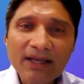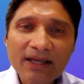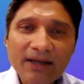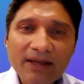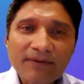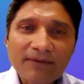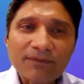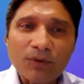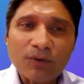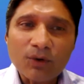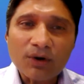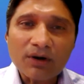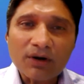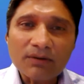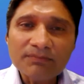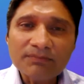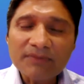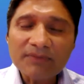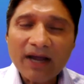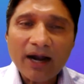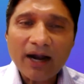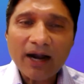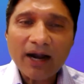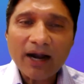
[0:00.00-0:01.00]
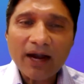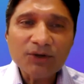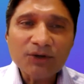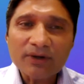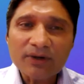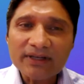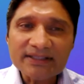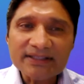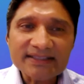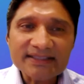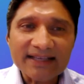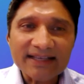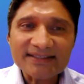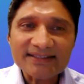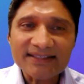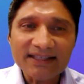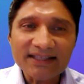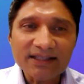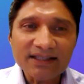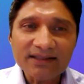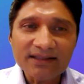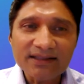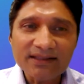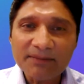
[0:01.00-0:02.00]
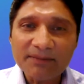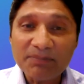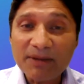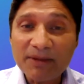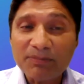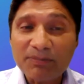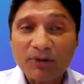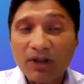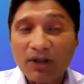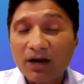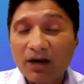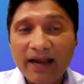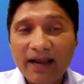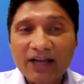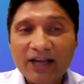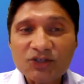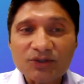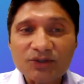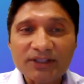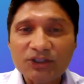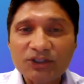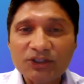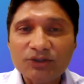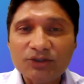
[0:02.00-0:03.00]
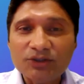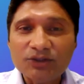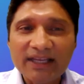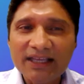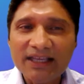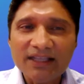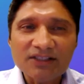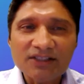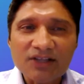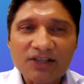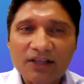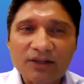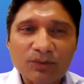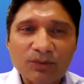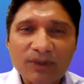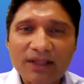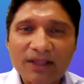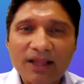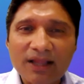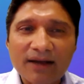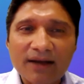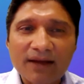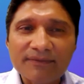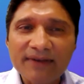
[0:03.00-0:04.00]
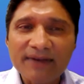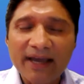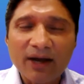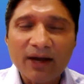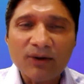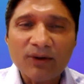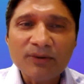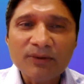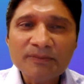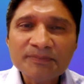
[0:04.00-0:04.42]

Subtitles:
for how you're assessing that people are actually treating each other with love now?